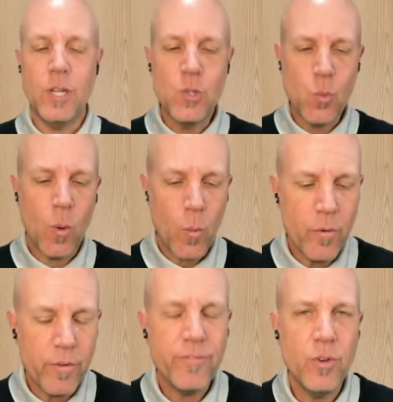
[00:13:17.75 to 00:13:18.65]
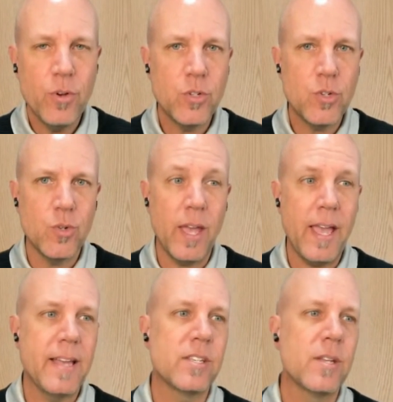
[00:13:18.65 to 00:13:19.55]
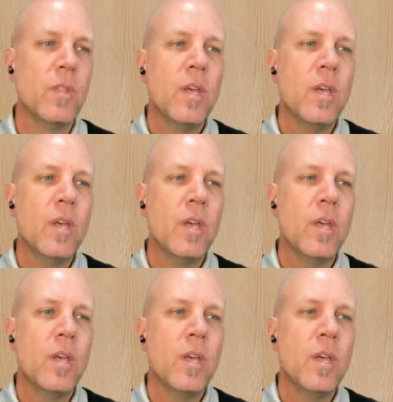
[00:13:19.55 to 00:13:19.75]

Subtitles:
is what we refer to as